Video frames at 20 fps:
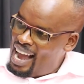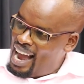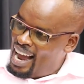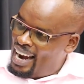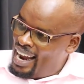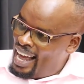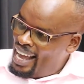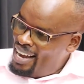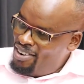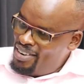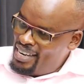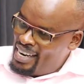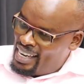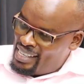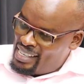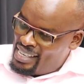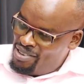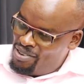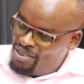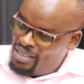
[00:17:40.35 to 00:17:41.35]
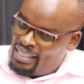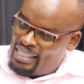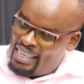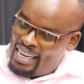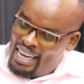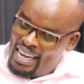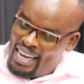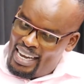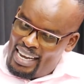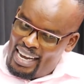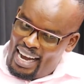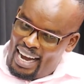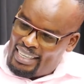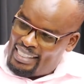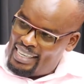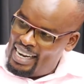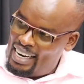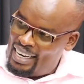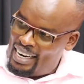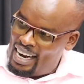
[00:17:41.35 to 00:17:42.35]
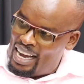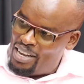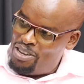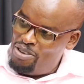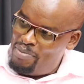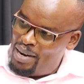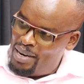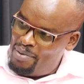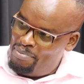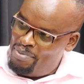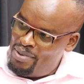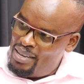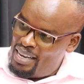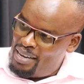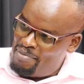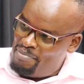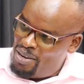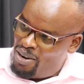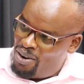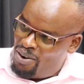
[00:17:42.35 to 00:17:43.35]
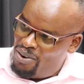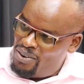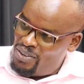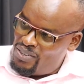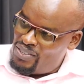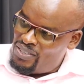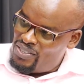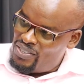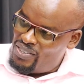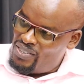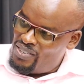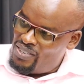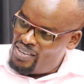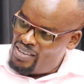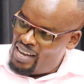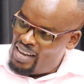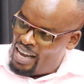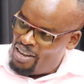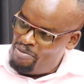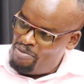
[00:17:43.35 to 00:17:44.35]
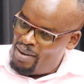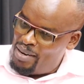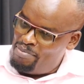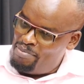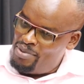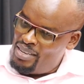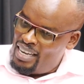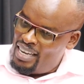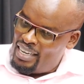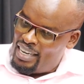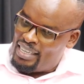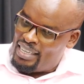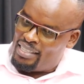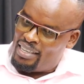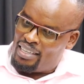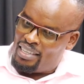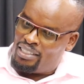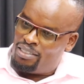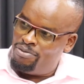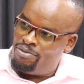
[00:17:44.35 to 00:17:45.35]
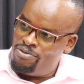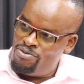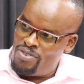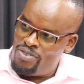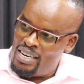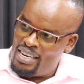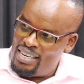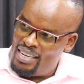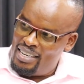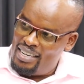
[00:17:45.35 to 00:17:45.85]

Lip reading: a lion does not attack a human being because a human being is its food.